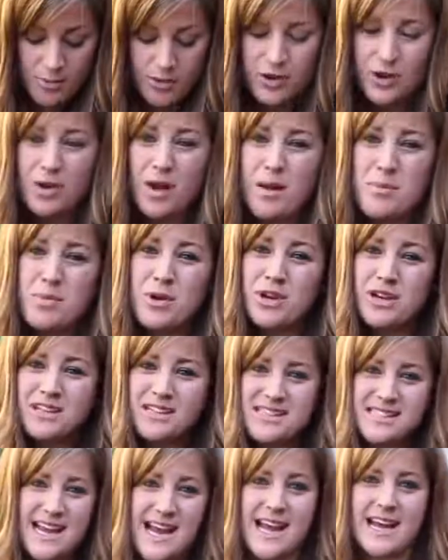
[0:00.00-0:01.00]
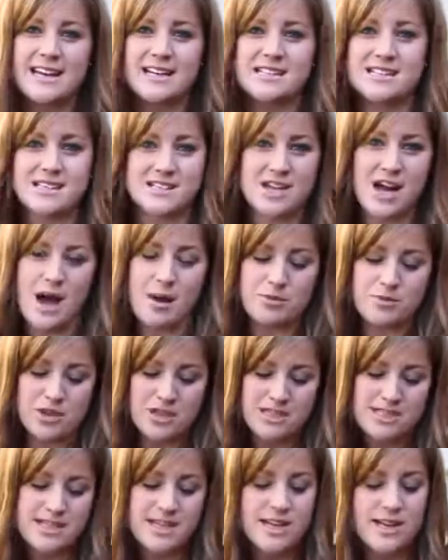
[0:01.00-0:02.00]
When I'm putting sand as a top
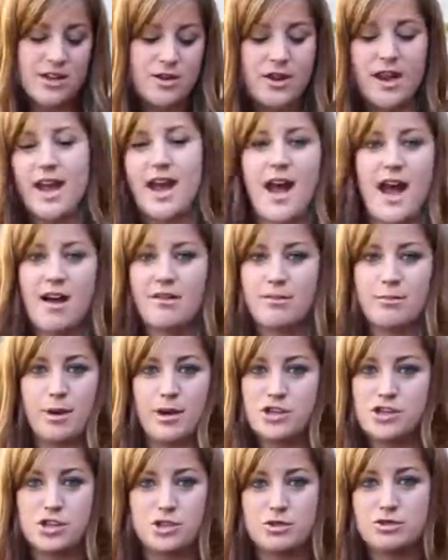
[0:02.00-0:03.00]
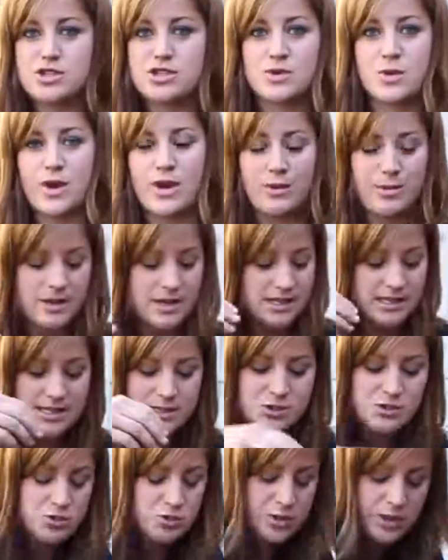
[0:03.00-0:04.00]
dressing, you can't have a bunch of loose soil because
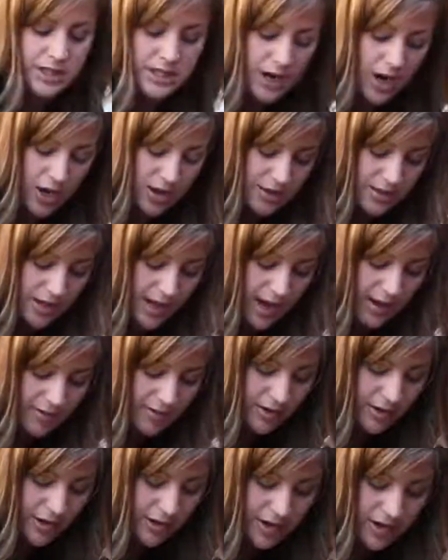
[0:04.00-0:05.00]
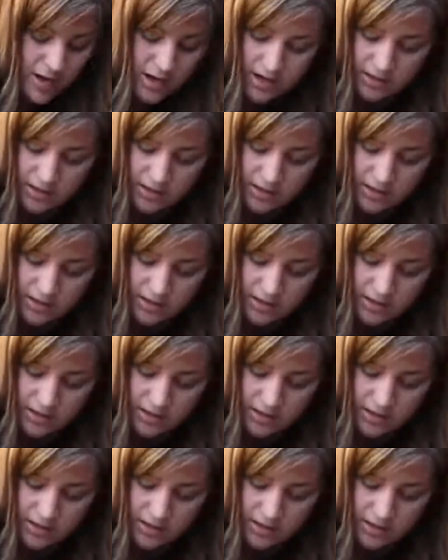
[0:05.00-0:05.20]
it's really hard to cover.